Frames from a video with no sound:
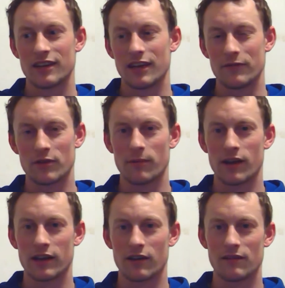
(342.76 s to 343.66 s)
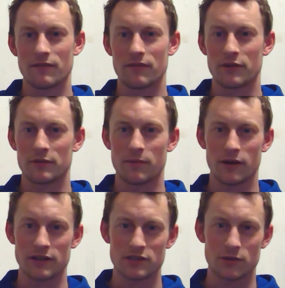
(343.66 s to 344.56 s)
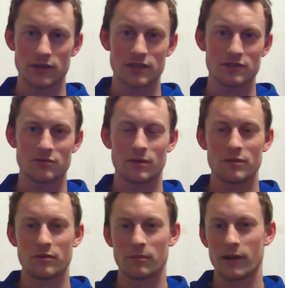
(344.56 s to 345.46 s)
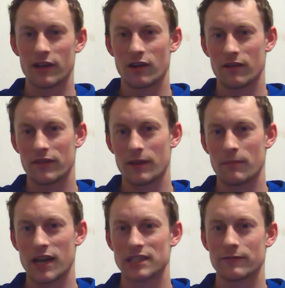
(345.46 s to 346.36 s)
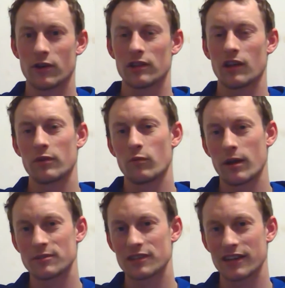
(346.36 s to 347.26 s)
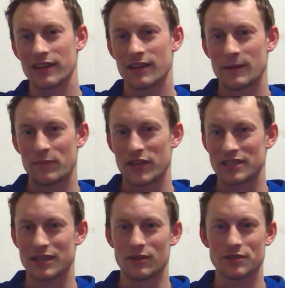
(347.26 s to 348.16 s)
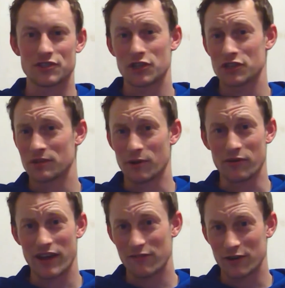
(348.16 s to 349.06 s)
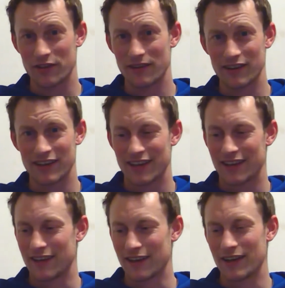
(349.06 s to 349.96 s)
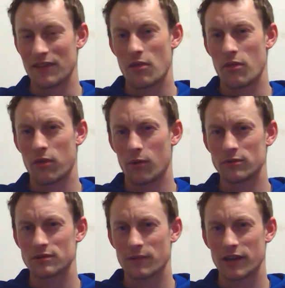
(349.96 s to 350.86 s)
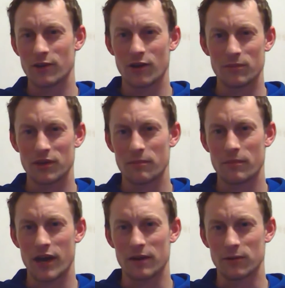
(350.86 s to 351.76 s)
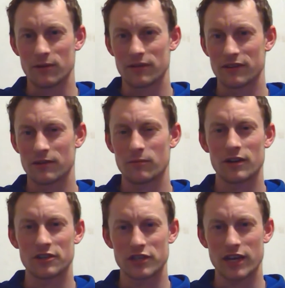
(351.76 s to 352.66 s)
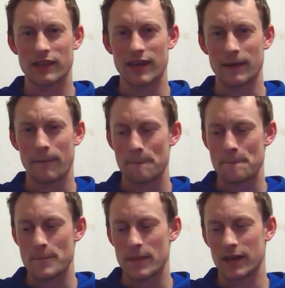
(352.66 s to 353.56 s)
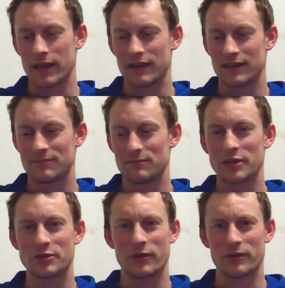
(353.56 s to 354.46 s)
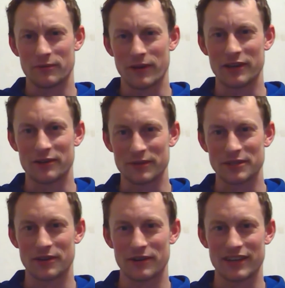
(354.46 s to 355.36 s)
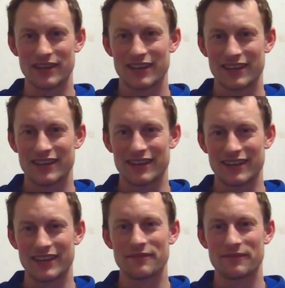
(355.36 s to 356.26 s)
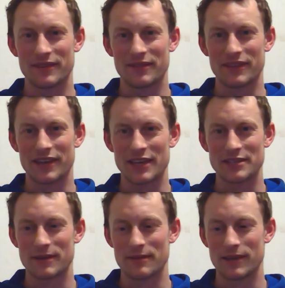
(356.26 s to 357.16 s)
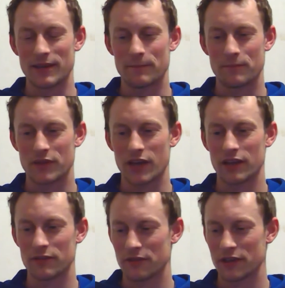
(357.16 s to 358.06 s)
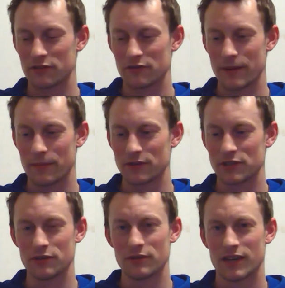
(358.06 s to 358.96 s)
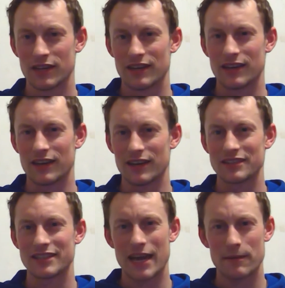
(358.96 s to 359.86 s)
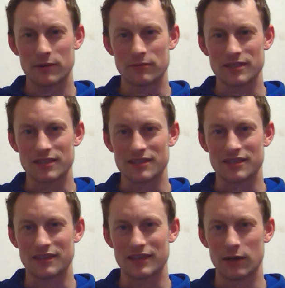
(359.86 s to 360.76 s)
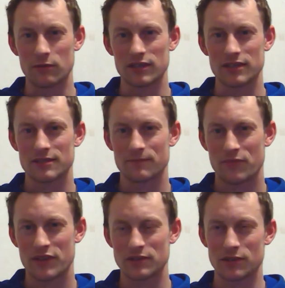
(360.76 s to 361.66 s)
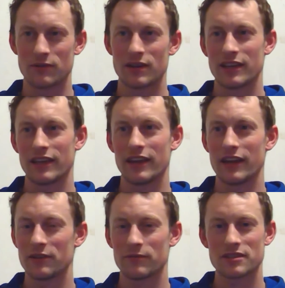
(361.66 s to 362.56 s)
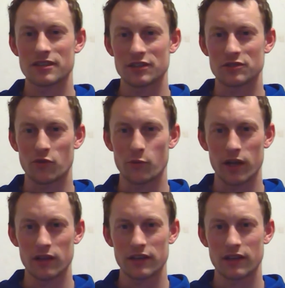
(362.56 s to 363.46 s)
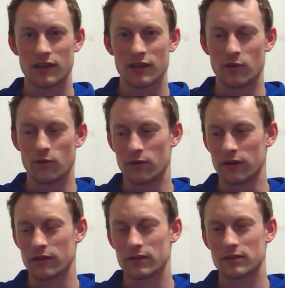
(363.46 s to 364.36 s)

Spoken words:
if you're buying off of third-party sources, or maybe you're buying off that massive online website that sells just about everything, those might not be compatible. You're going to want to check that and make sure you're ready to return it if the case may be. Another thing to remember too, tamper-resistant outlets. So in any residential dwelling or